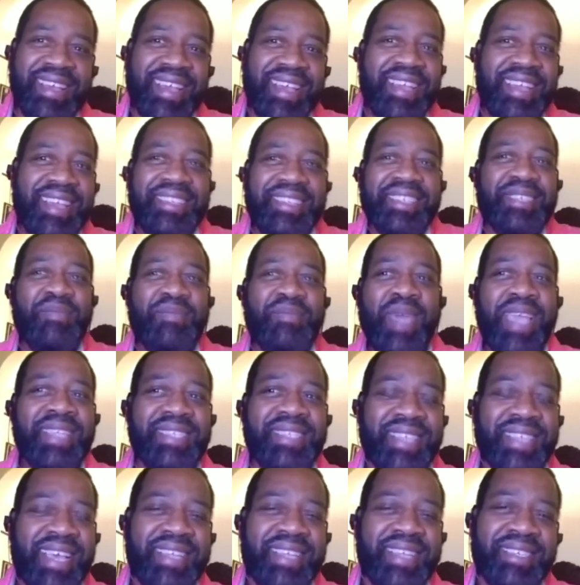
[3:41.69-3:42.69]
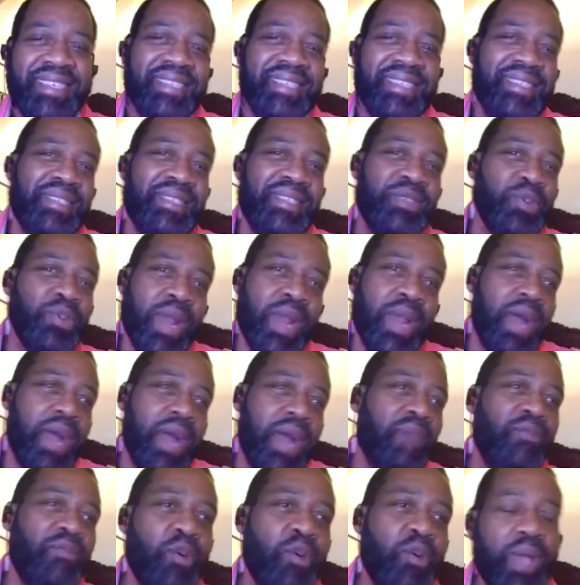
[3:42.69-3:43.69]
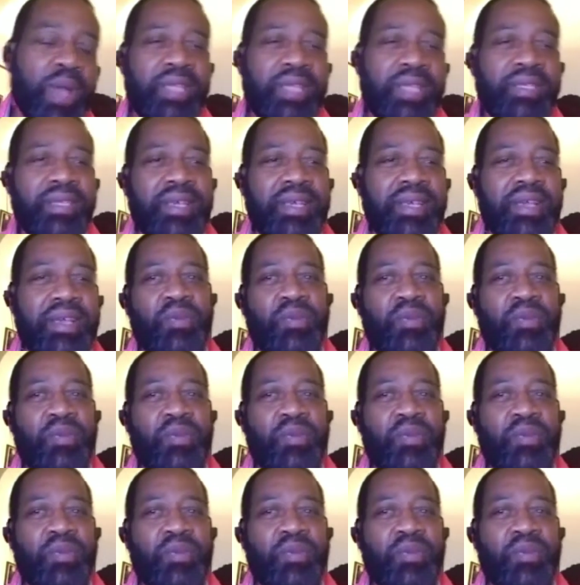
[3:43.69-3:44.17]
it just made sense to do it. I've always